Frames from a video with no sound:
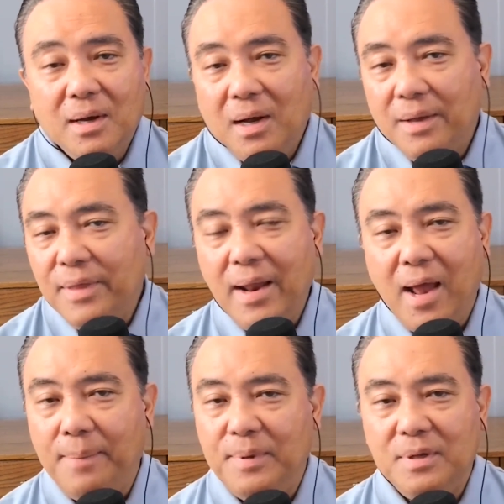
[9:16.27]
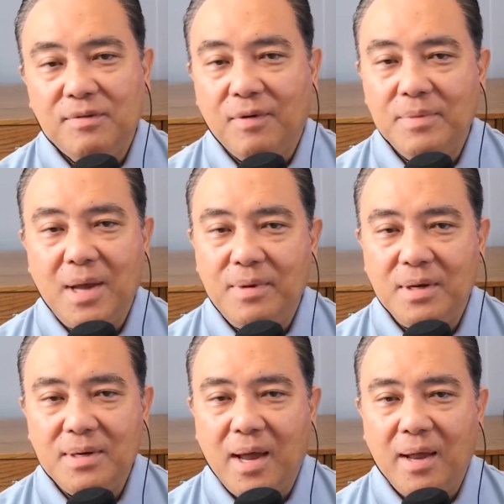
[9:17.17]
That happens from time
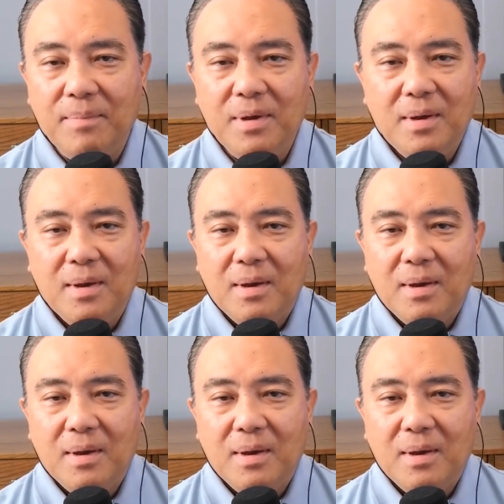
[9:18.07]
to time,